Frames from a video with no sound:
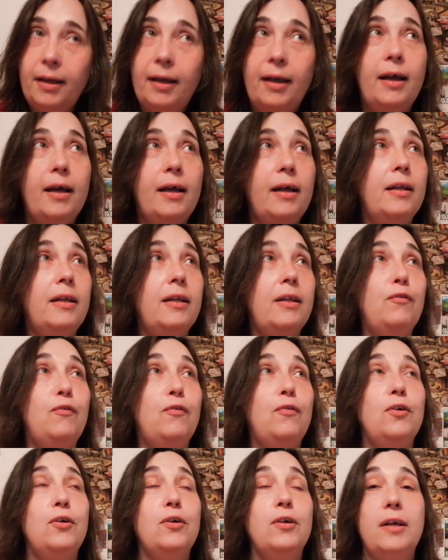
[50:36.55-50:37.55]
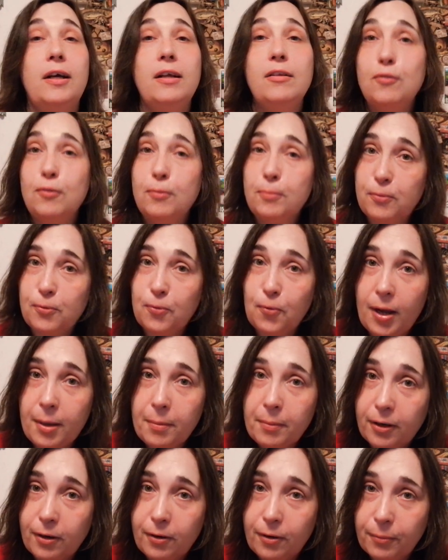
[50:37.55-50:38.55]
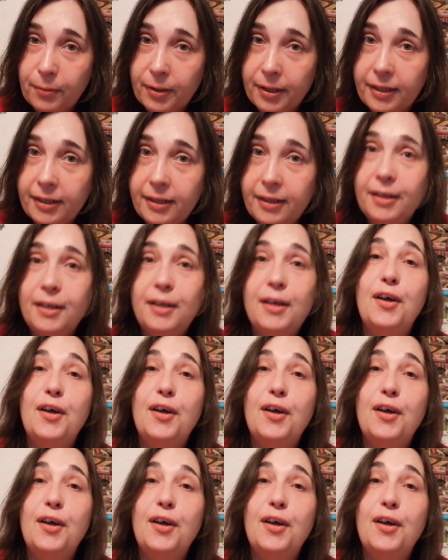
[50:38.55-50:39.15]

And if you're not subscribing already,